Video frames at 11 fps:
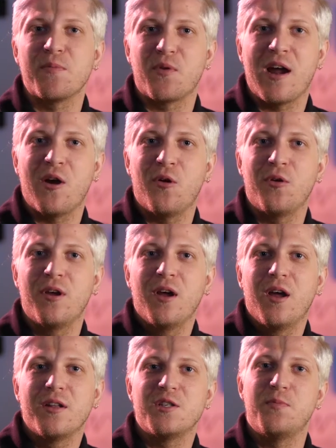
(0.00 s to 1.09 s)
proud
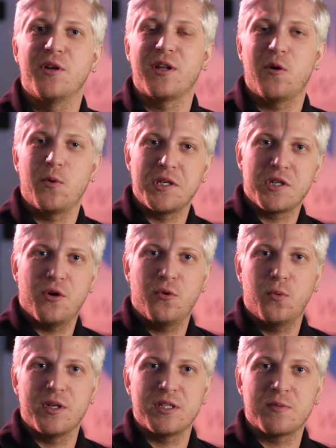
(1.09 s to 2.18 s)
to build at Wyncode
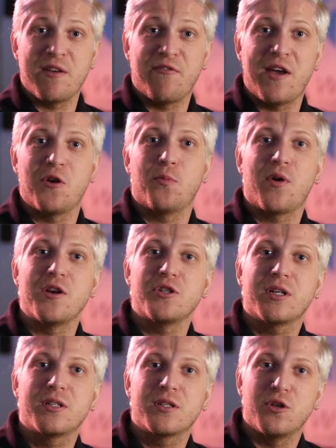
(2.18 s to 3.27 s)
was my final
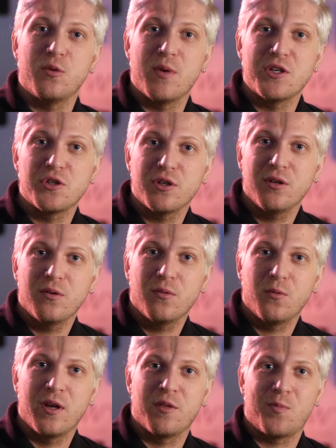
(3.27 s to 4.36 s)
project, Good Measure,
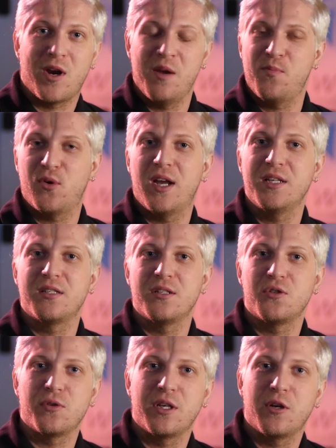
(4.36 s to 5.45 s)
with Brian Perez and Julie